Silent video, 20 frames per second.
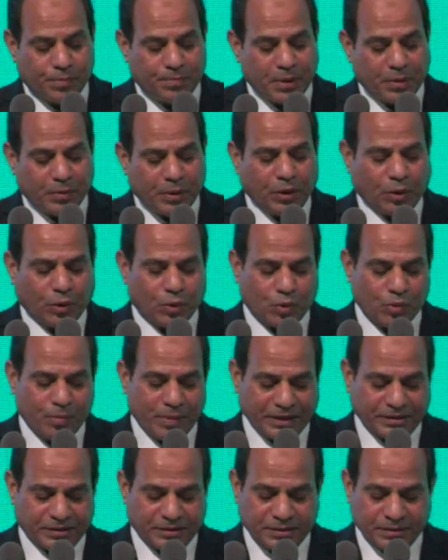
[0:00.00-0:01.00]
that
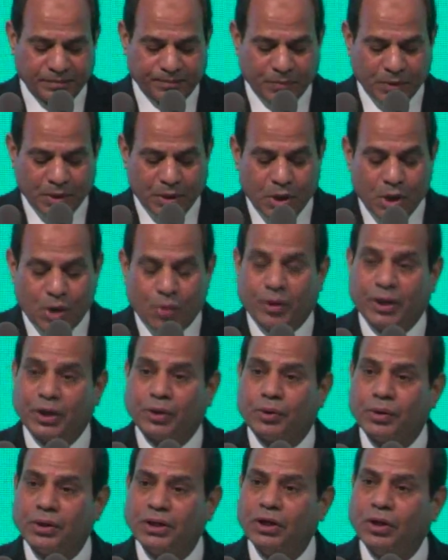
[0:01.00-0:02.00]
governs relationships
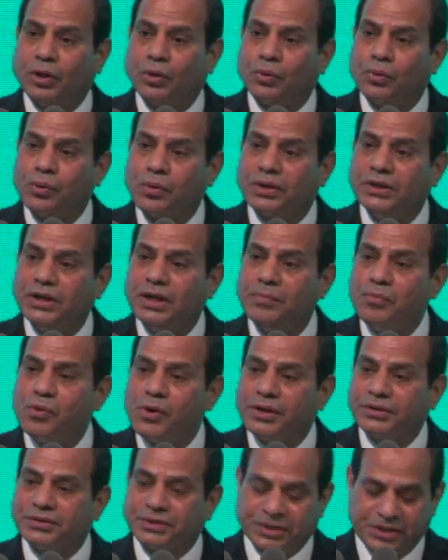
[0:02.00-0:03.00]
between peoples and
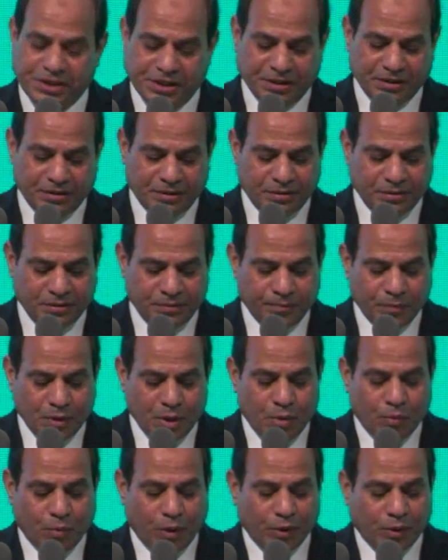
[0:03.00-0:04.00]
their governments, which
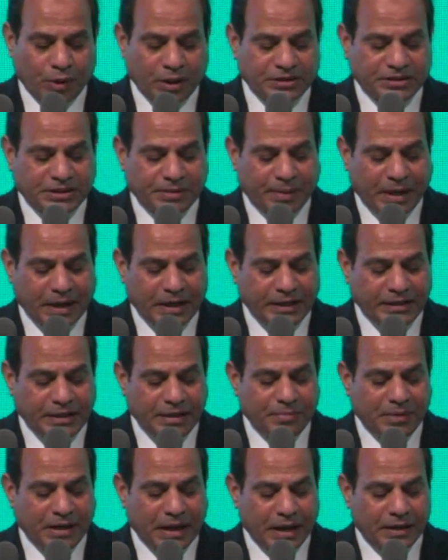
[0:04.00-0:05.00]
recognizes the
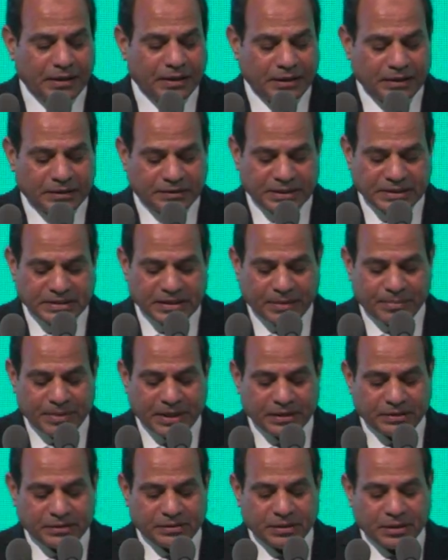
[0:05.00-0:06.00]
legitimate rights of
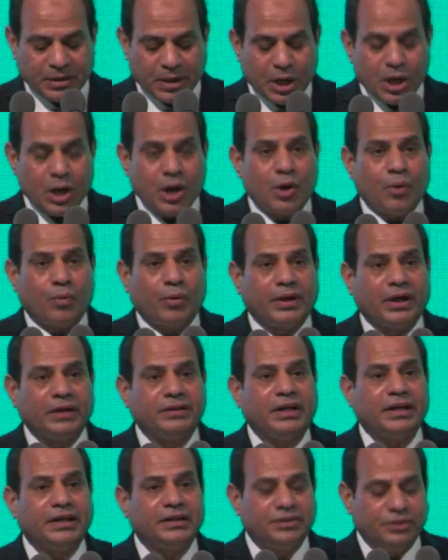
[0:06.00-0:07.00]
citizens and which
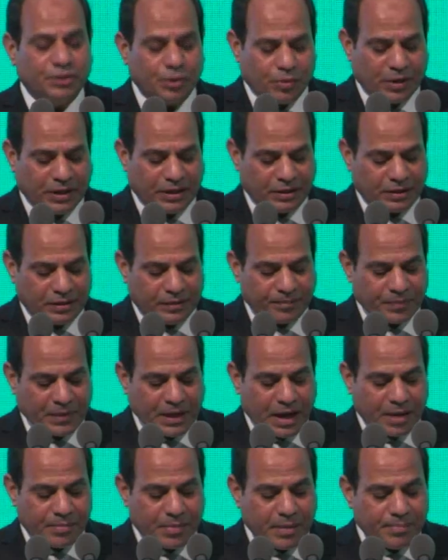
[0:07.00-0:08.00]
imposes
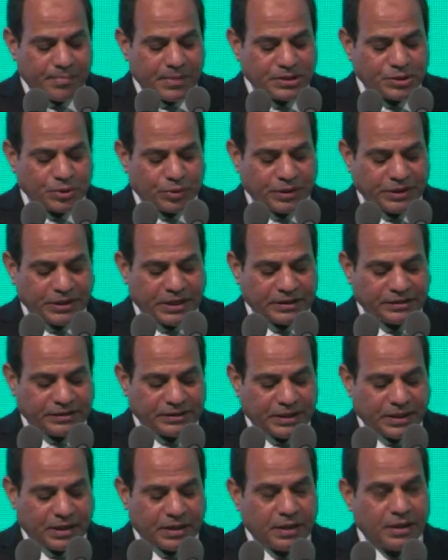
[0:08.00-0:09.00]
obligations of these
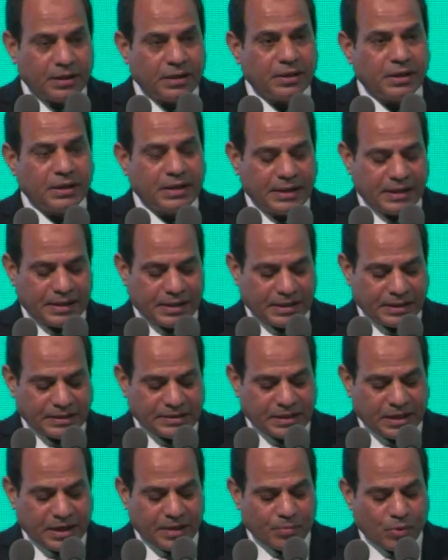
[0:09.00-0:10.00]
citizens. And
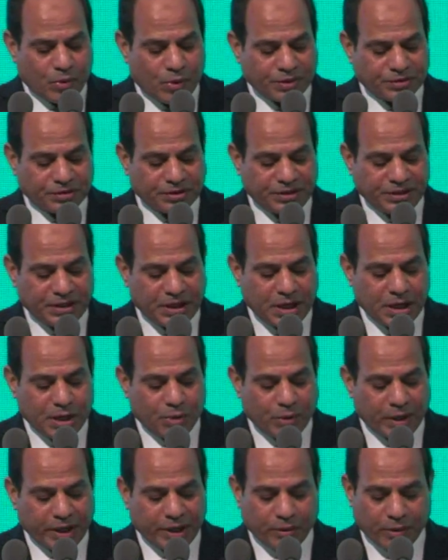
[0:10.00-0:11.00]
also, this
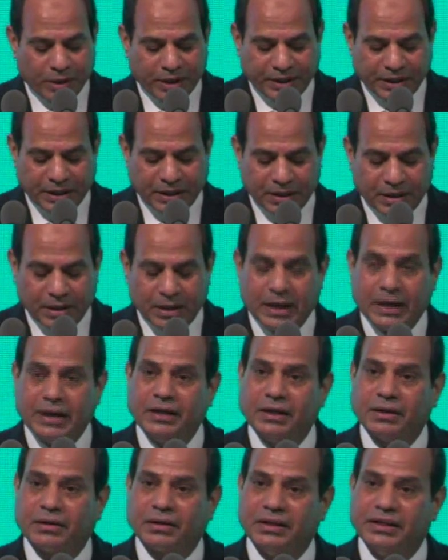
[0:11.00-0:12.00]
responsibilizes
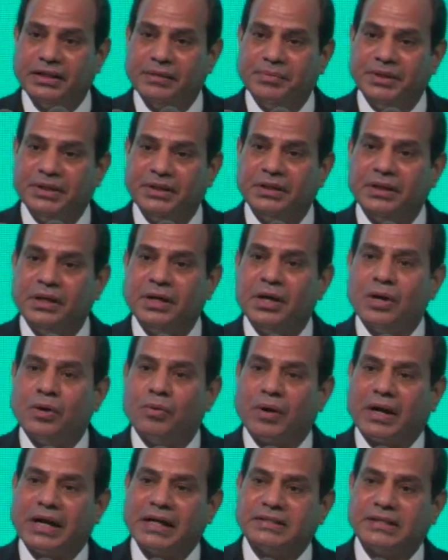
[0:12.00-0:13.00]
governments and
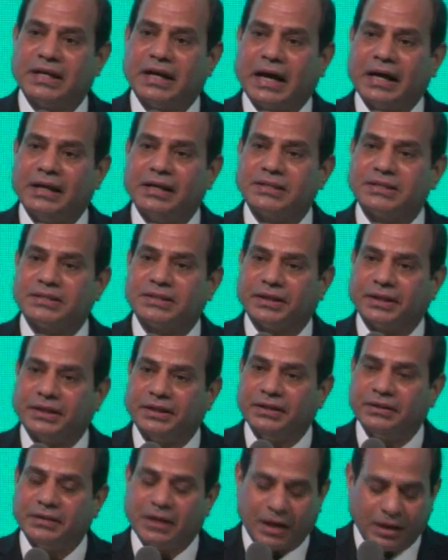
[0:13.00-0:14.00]
states towards their
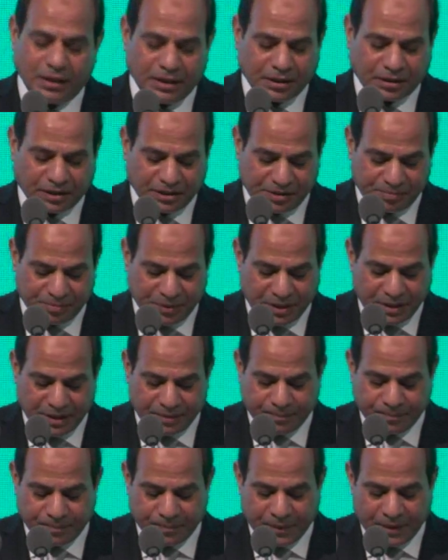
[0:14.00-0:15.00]
citizens
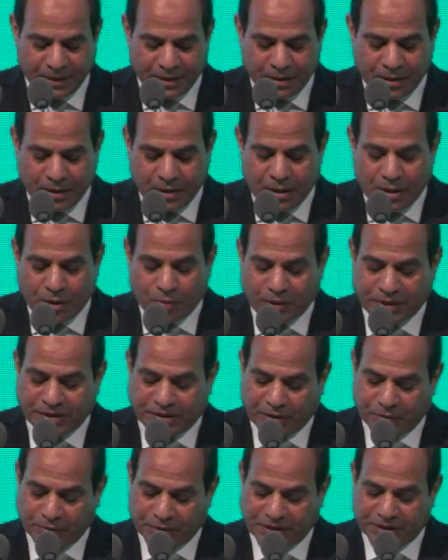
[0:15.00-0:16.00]
at the regional
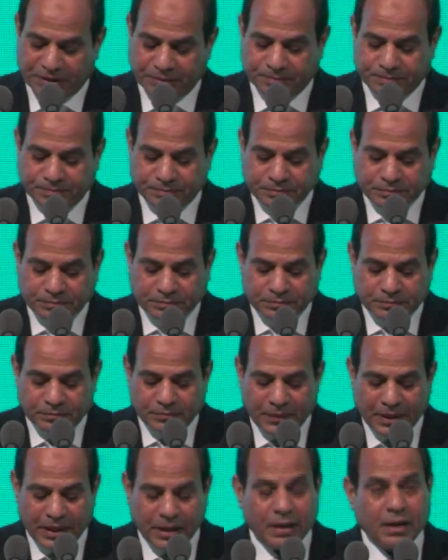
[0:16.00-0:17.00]
level and
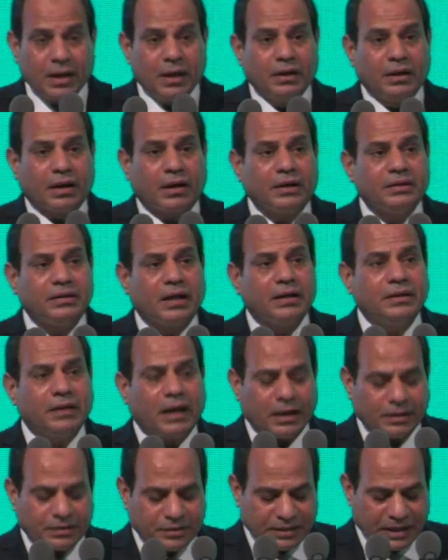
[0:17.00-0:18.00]
at the international
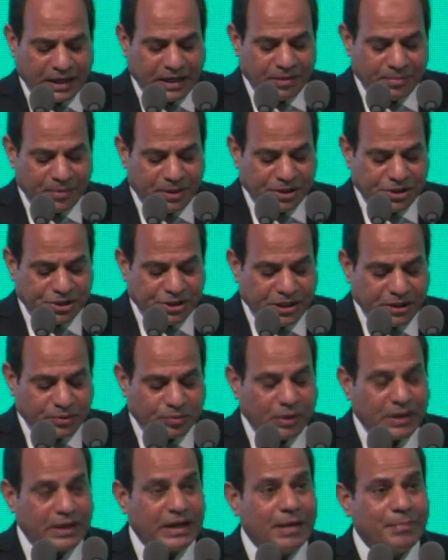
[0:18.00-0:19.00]
level equally.
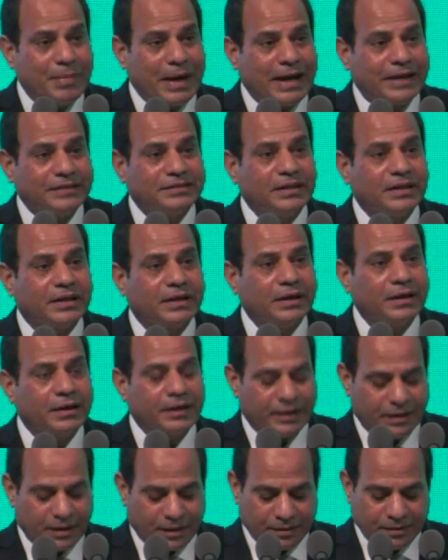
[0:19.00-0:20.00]

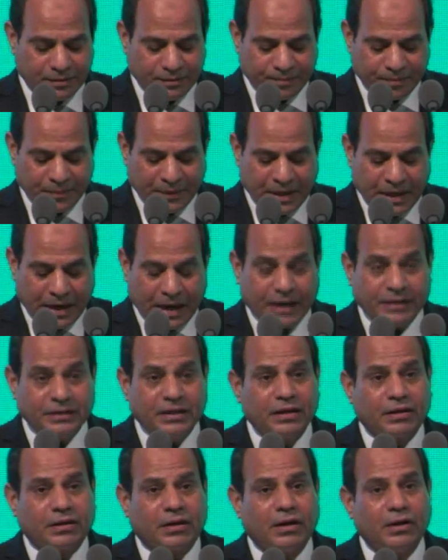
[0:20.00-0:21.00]
Militias
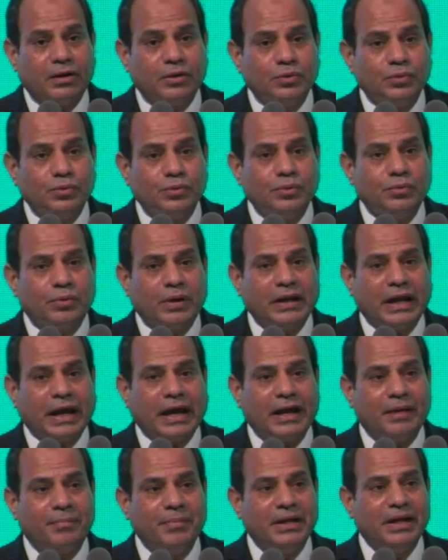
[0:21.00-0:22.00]
and rogue
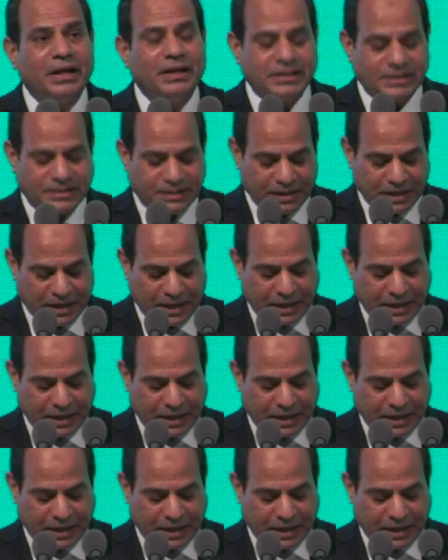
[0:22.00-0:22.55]
groups